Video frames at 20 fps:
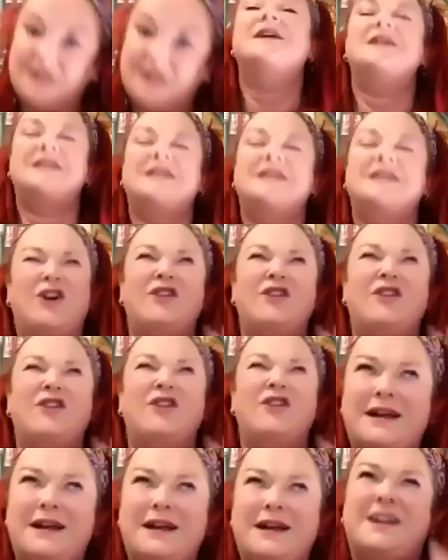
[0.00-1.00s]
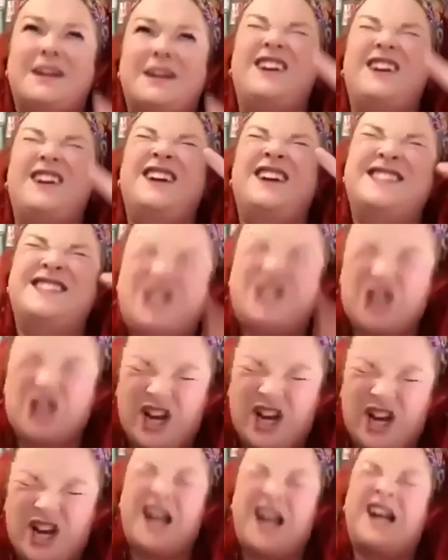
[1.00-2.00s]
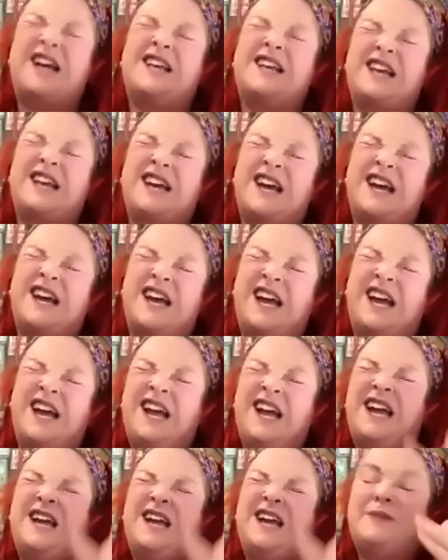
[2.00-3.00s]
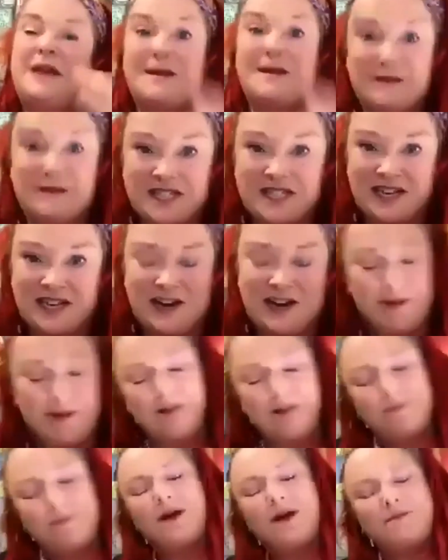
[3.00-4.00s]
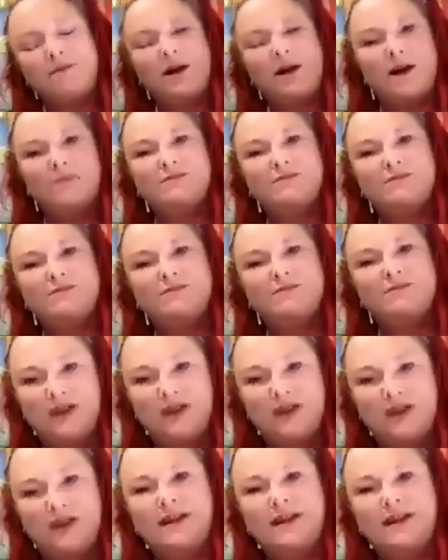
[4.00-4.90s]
They got the milk, the sugar, the maple syrup, up, up, up the hill,